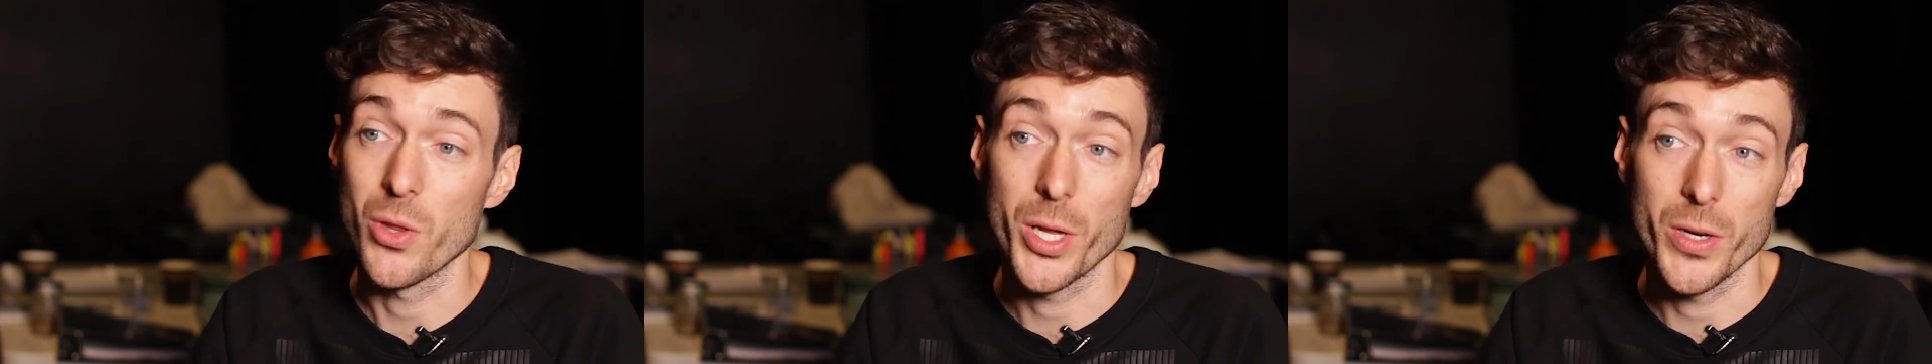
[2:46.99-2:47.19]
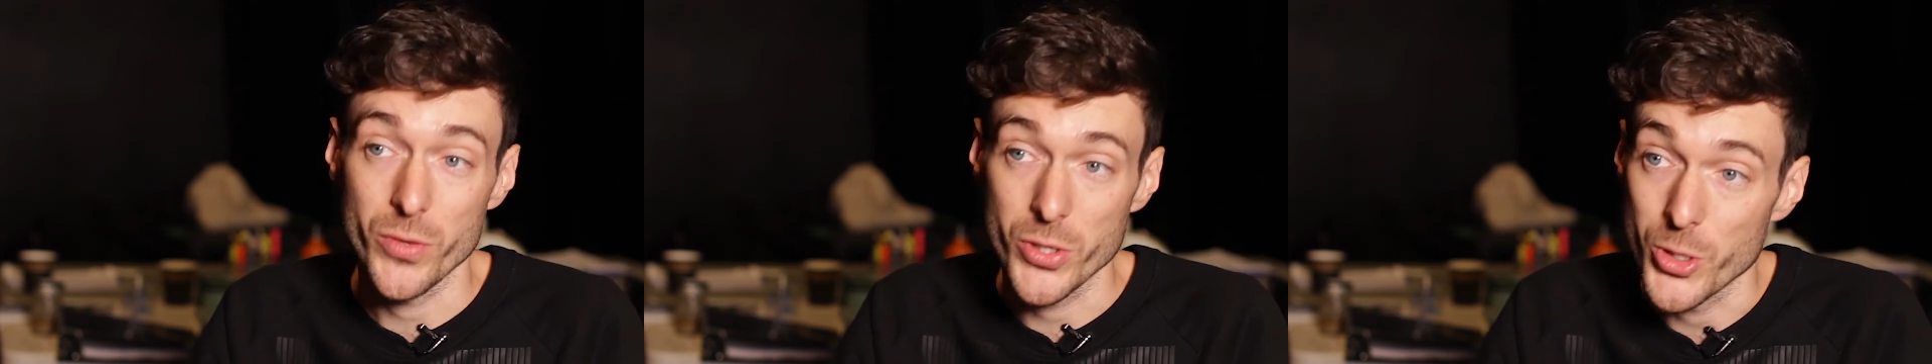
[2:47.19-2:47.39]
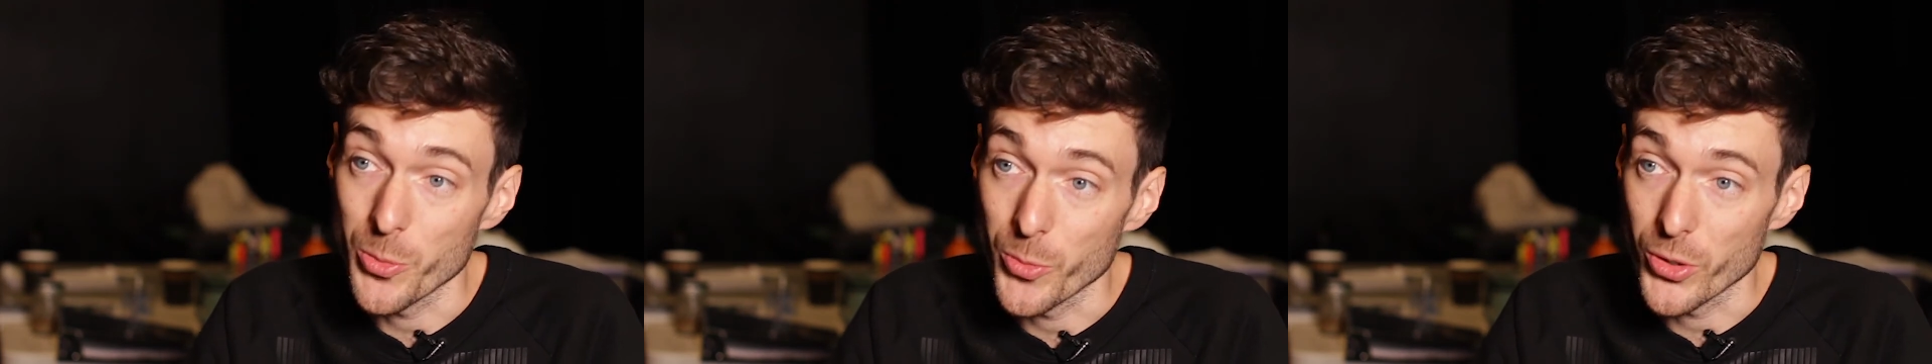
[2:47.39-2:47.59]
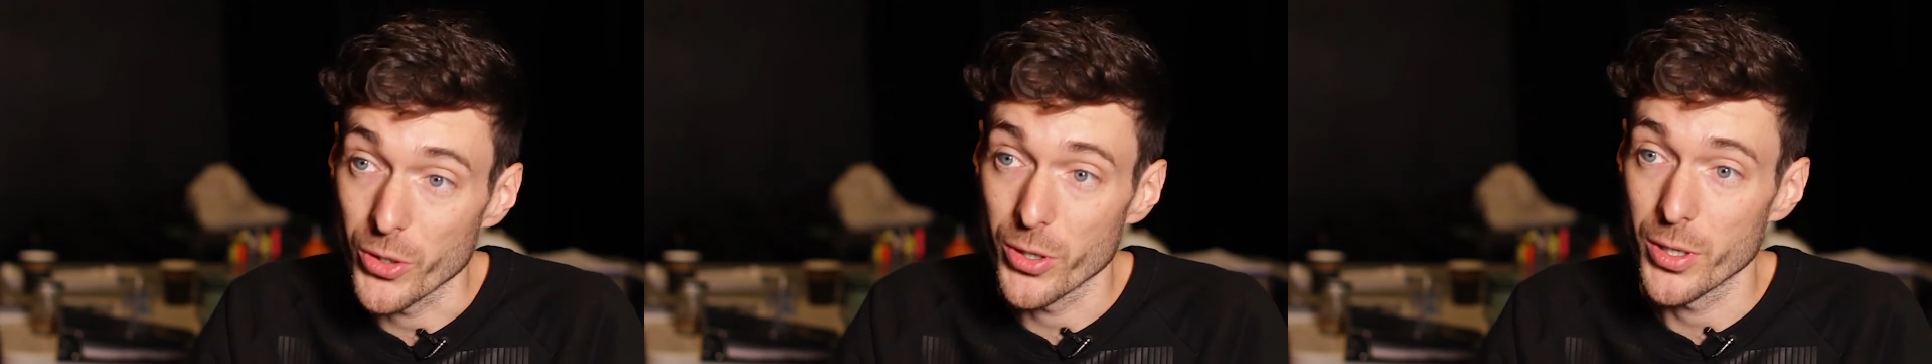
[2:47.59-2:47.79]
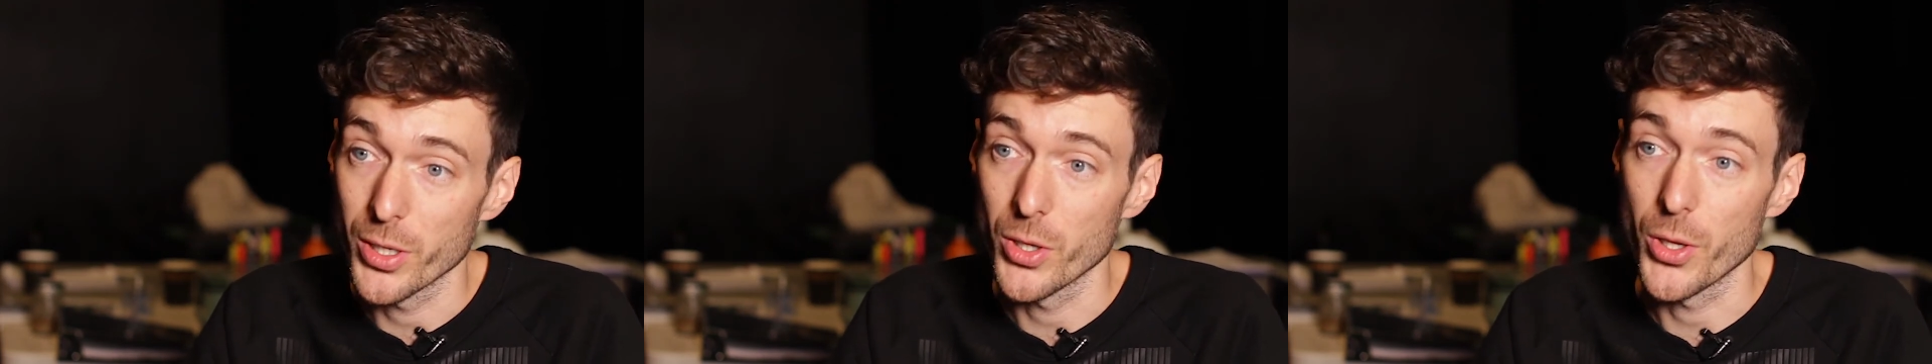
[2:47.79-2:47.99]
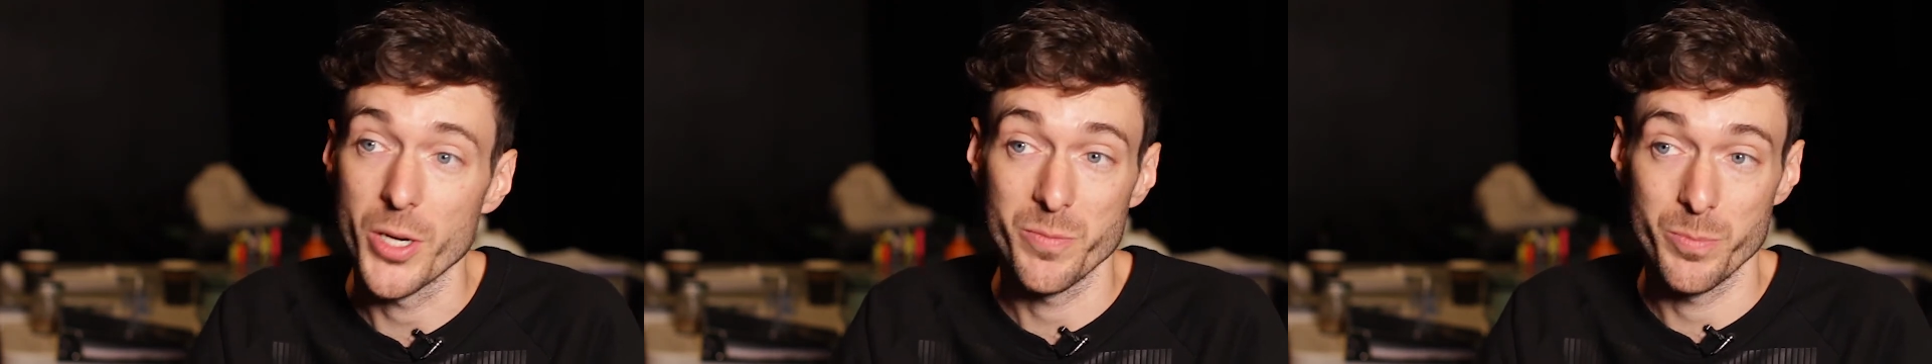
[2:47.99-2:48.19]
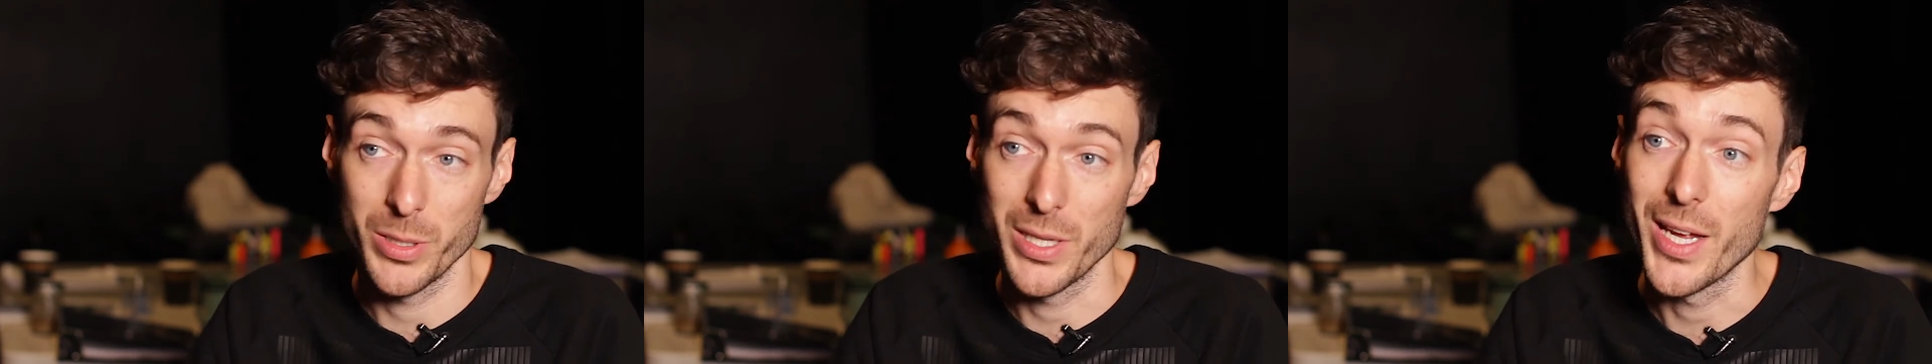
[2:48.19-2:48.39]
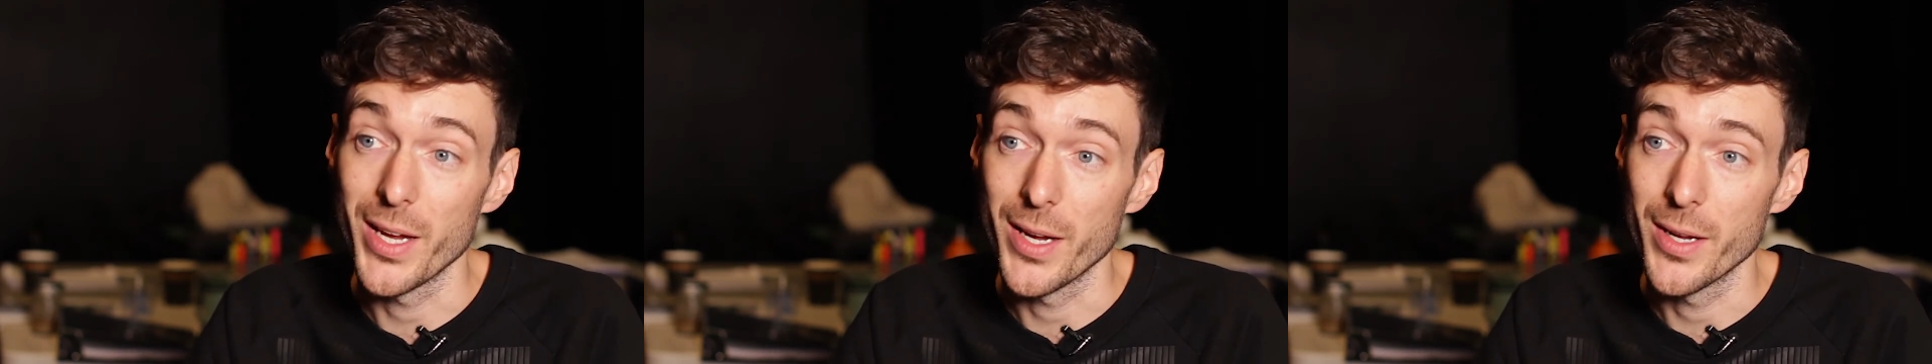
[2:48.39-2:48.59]
a lot of humor, a lot of
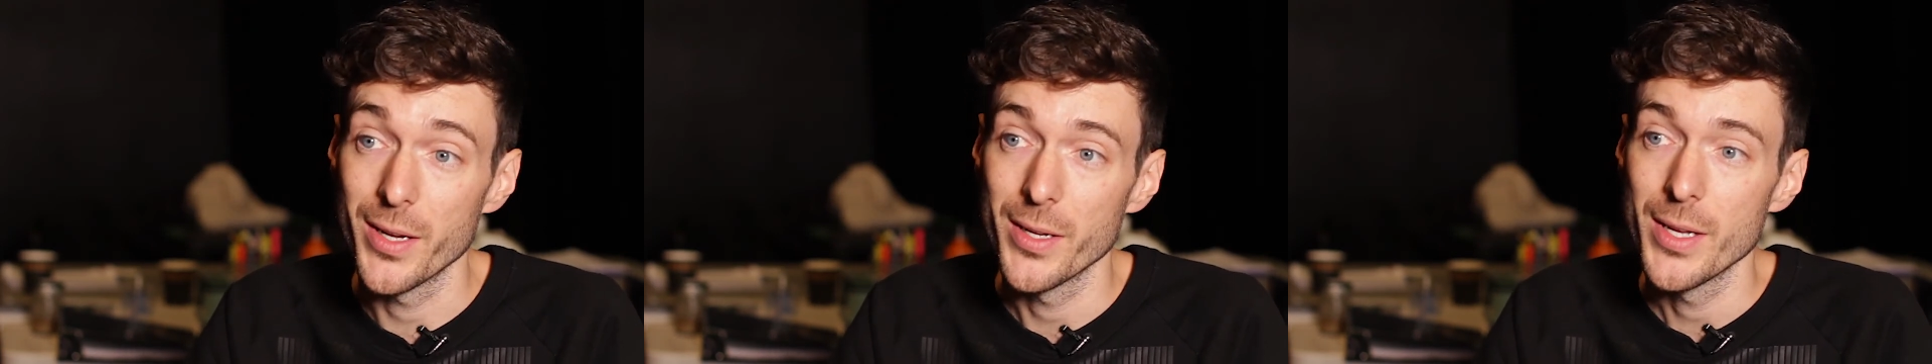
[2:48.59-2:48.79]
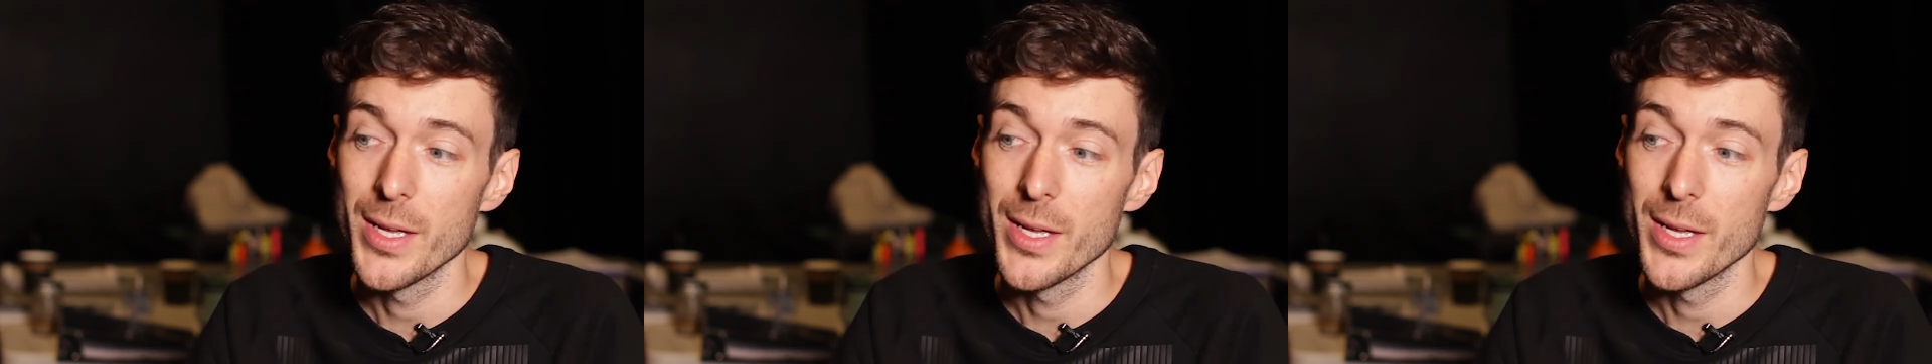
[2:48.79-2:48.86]
play.